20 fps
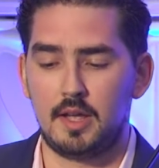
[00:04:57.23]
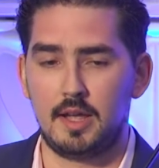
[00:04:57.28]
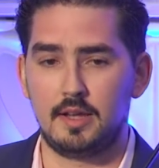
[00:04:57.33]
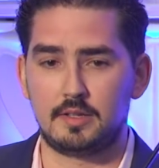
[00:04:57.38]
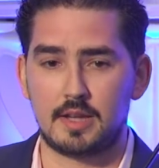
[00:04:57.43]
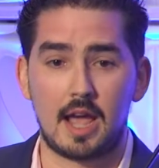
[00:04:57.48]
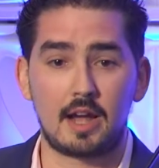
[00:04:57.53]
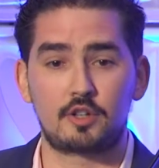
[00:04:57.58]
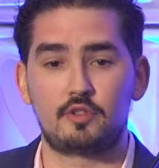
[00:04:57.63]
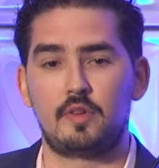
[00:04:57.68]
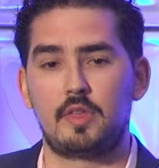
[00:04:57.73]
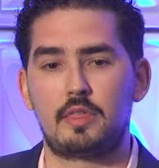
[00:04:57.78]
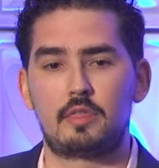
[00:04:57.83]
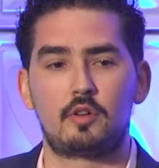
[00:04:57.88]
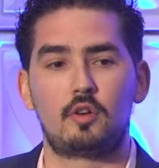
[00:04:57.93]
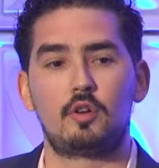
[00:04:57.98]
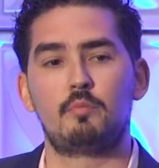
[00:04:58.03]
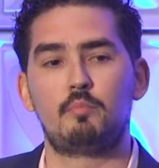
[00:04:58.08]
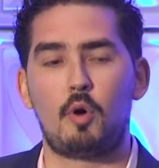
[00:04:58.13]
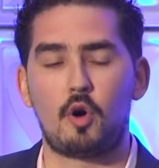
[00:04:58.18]
is actually
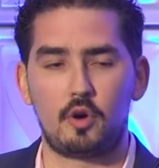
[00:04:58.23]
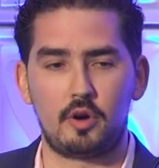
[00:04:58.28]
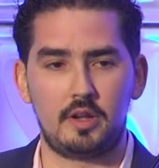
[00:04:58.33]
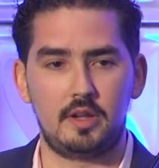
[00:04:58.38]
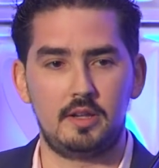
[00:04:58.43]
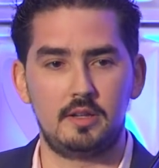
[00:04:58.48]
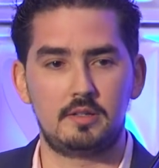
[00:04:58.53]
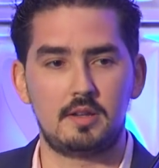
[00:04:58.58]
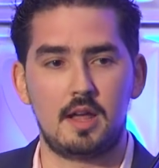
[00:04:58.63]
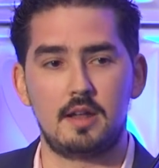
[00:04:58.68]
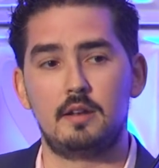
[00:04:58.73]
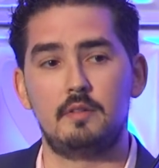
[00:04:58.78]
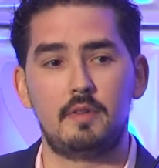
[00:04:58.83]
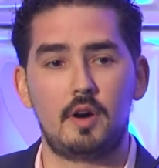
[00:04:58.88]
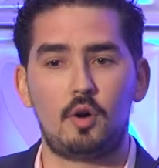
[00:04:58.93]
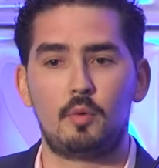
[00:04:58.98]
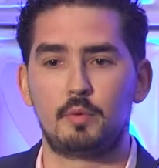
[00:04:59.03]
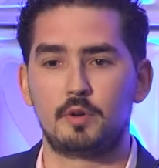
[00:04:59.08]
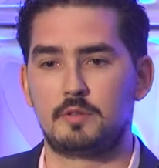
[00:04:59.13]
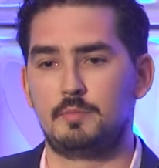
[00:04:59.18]
third parties and
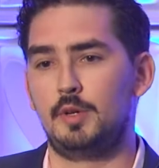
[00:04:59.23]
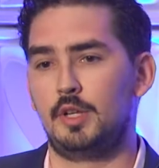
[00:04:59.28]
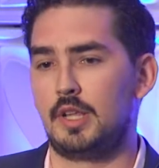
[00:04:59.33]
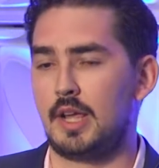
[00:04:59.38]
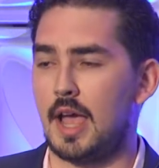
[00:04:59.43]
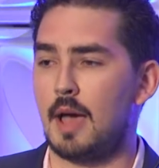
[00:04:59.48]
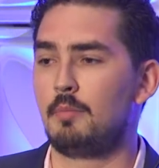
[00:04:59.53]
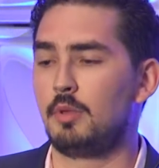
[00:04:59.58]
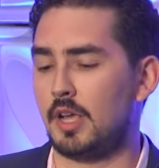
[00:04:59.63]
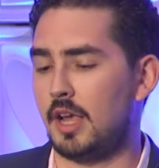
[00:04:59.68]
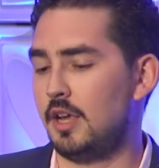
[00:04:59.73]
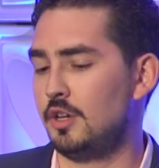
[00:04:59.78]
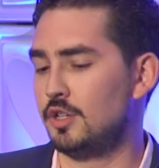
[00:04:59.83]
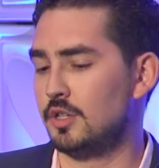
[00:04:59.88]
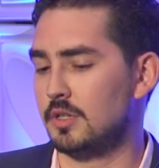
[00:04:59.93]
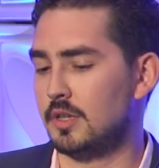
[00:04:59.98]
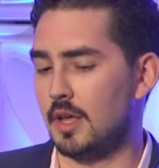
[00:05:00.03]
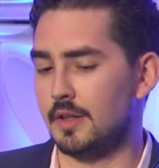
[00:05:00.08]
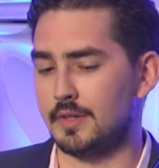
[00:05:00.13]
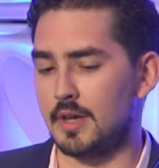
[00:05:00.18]
developers building
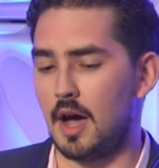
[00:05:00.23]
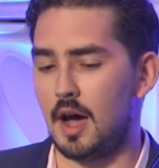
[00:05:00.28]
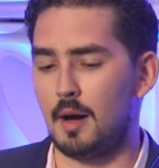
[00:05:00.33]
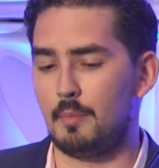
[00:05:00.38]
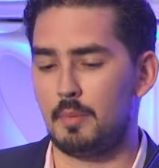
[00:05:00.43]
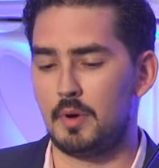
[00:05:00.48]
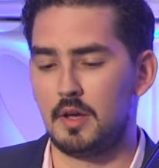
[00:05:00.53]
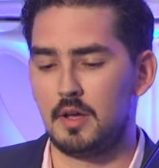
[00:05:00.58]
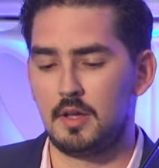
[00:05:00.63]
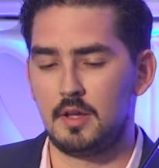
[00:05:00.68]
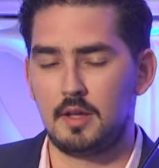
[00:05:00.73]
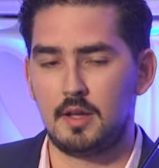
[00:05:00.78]
applications on top.